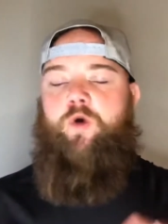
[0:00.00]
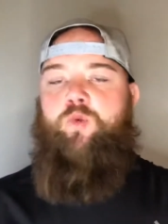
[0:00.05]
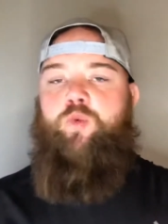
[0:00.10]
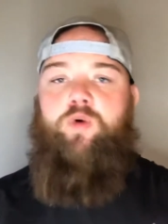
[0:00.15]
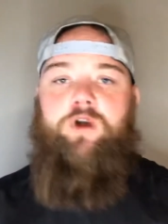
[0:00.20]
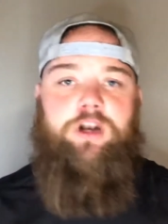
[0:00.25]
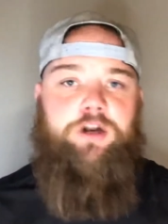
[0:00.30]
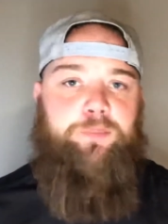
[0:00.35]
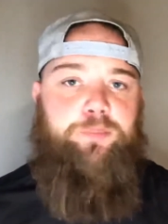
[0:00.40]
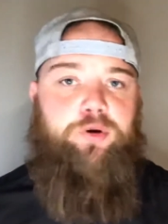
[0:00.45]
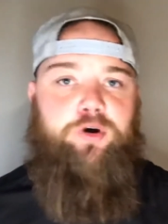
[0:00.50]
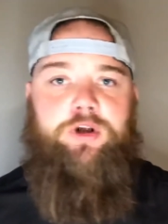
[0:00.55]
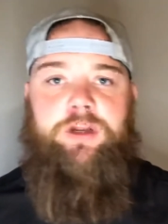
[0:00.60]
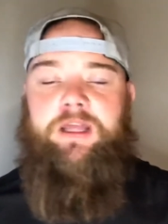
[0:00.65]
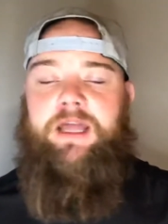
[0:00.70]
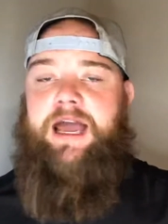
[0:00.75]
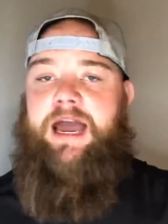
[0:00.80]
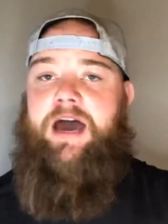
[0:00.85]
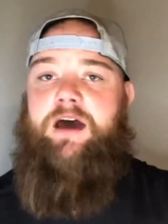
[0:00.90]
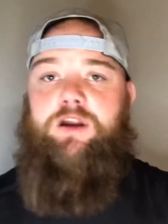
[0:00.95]
where to put
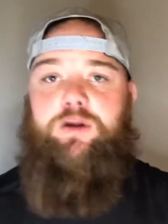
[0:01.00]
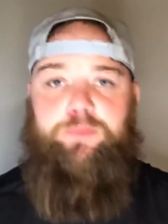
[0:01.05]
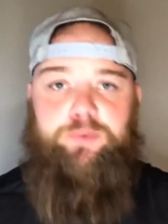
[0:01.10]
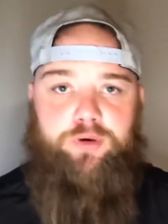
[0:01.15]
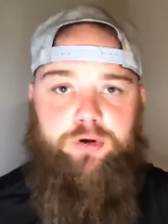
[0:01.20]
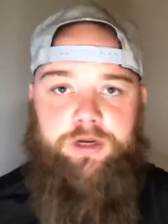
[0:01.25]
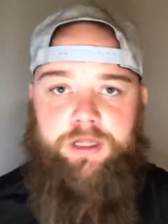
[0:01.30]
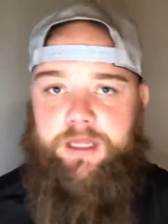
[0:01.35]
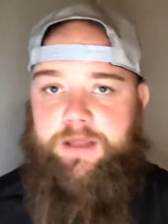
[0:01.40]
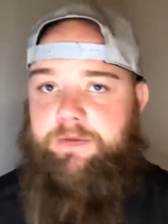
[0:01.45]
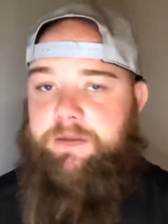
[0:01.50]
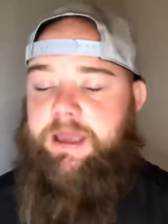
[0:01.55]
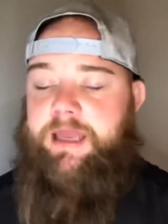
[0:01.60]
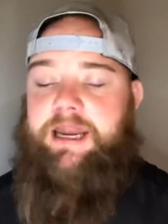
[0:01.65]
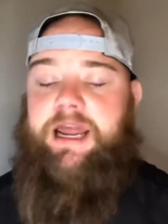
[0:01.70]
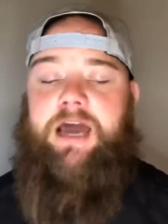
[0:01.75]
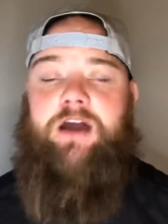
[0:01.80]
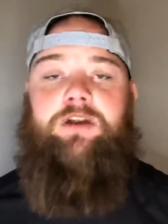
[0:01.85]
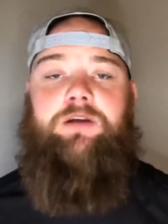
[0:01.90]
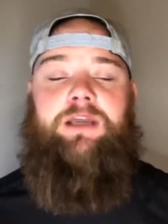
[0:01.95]
it, how to put it, and
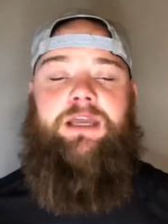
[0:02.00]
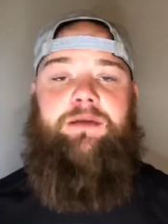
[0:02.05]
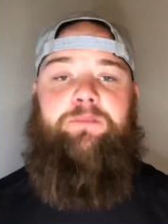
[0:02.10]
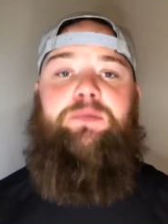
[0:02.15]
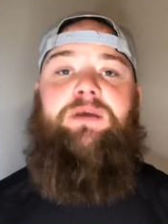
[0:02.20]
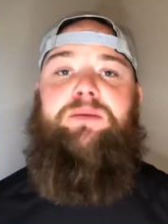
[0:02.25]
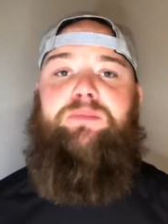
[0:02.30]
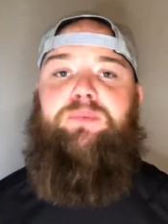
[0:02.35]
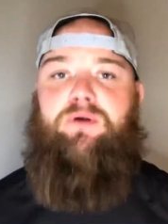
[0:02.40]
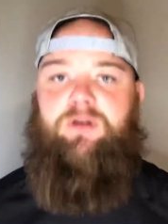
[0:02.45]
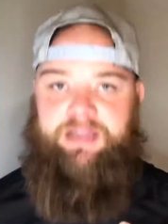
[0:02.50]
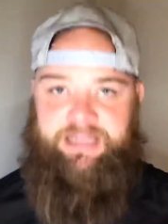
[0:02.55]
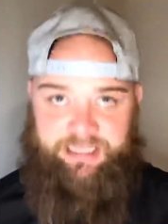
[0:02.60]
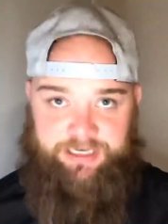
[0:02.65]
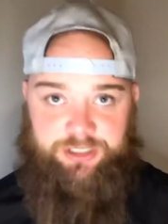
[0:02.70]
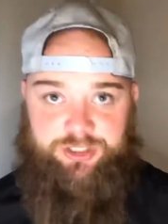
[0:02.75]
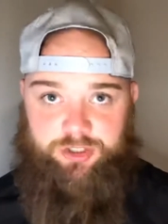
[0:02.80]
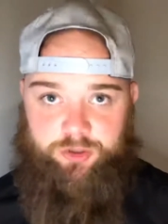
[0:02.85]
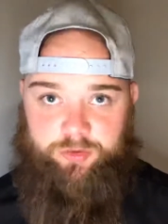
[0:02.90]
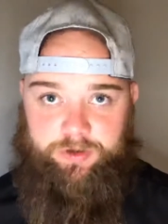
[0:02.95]
how to get people
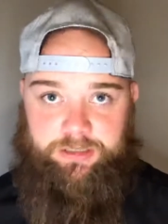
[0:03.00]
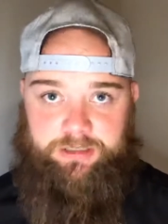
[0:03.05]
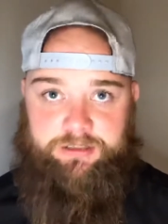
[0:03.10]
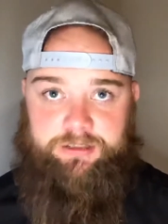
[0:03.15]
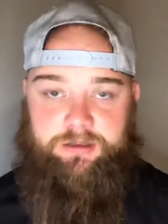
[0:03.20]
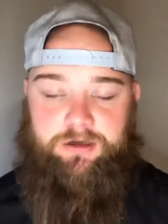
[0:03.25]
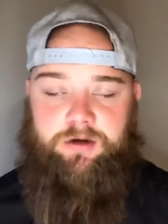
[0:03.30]
into it.